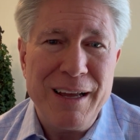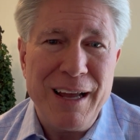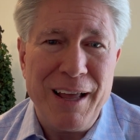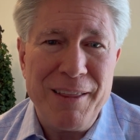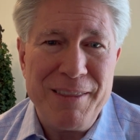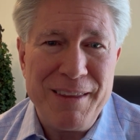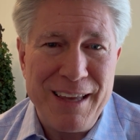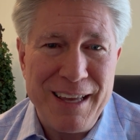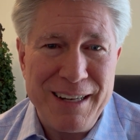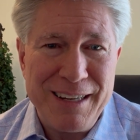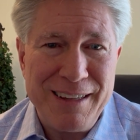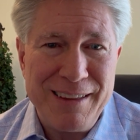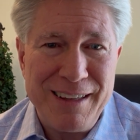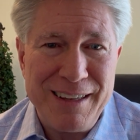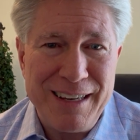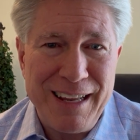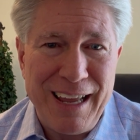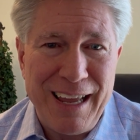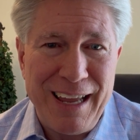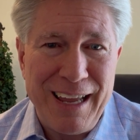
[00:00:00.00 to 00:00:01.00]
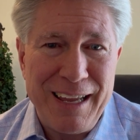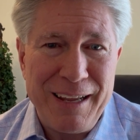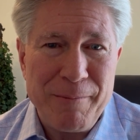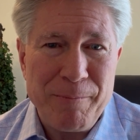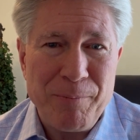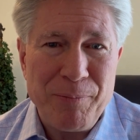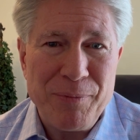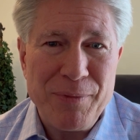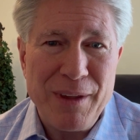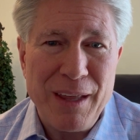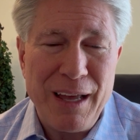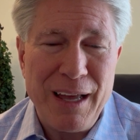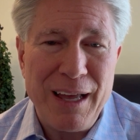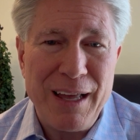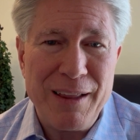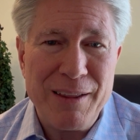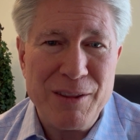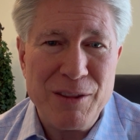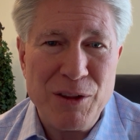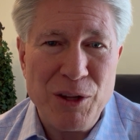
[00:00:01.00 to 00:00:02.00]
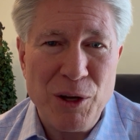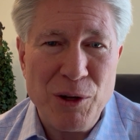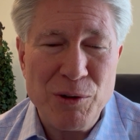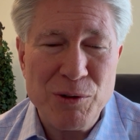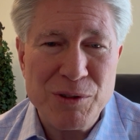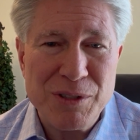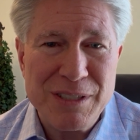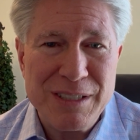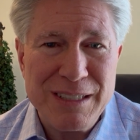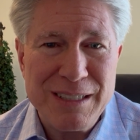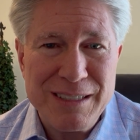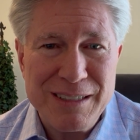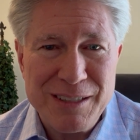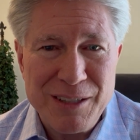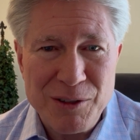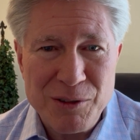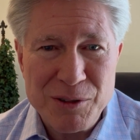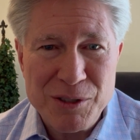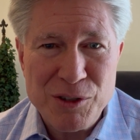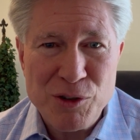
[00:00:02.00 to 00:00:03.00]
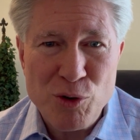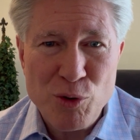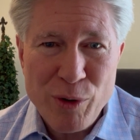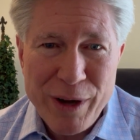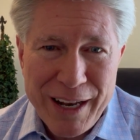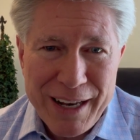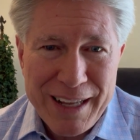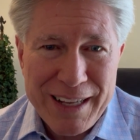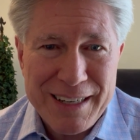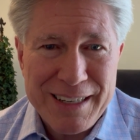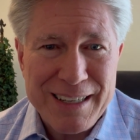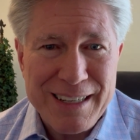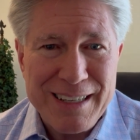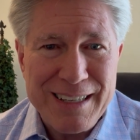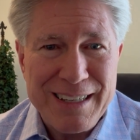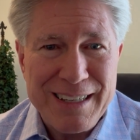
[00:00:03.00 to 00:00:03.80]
At the end of the day, uh, those those credit